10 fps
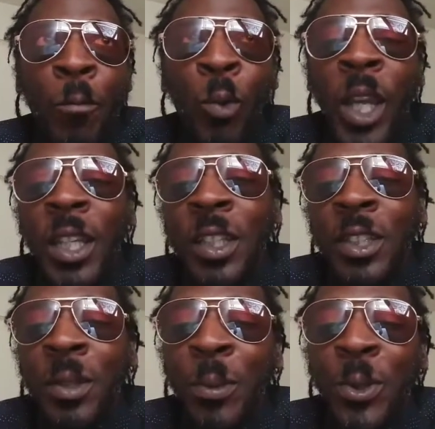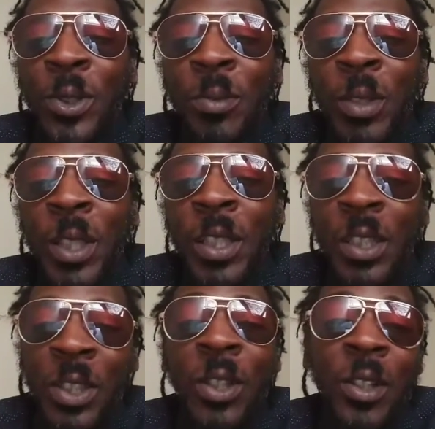White is supposed to be in
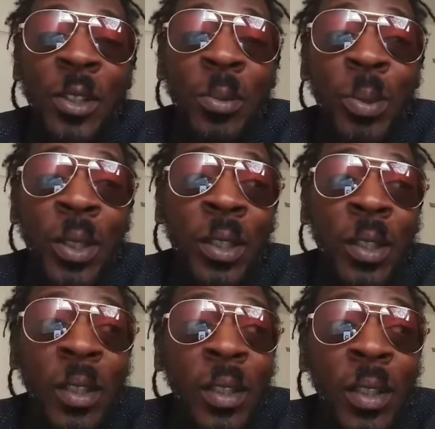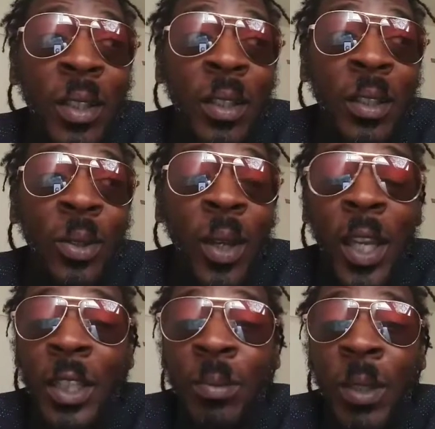charge, but you
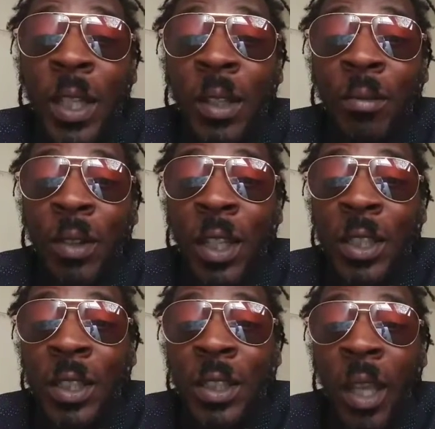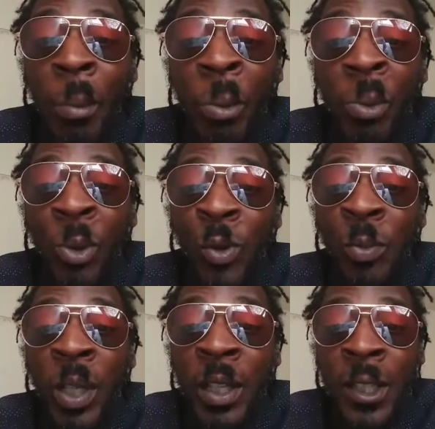ask me, I don't think she's capable of
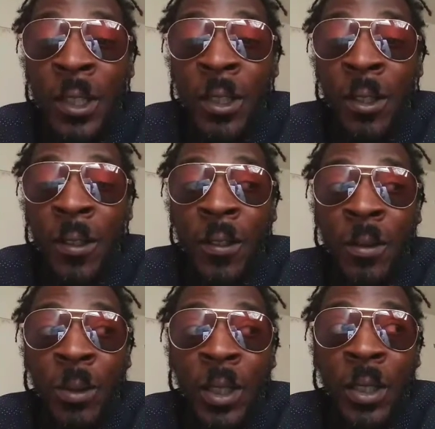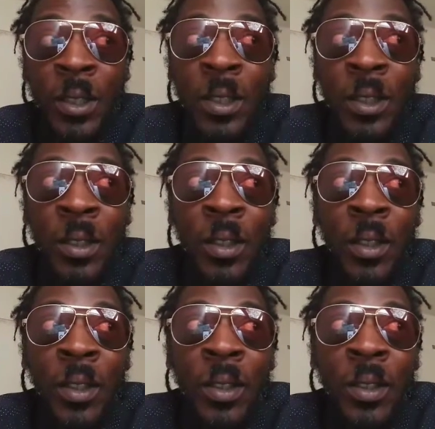being in charge, because she
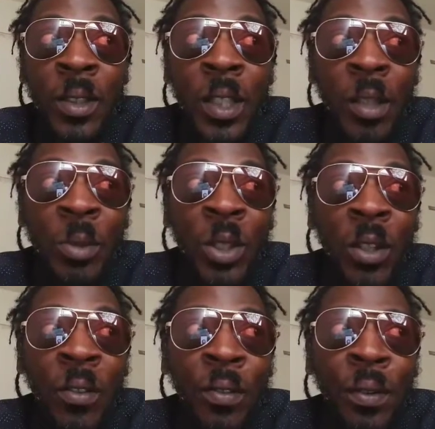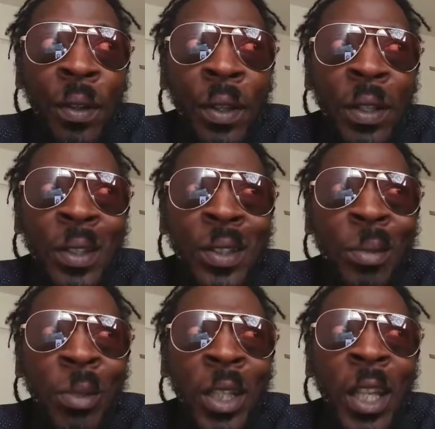comes off
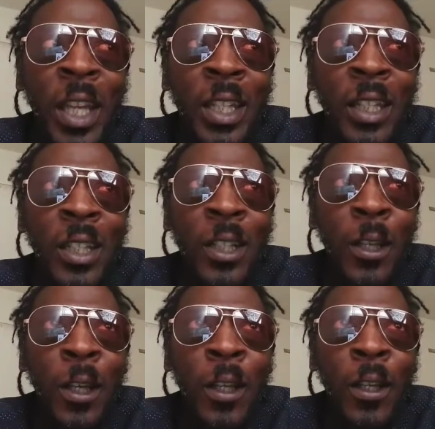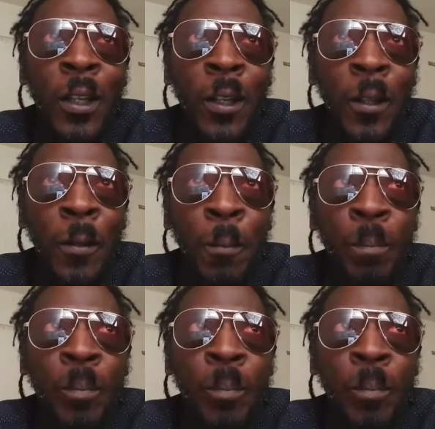to me like a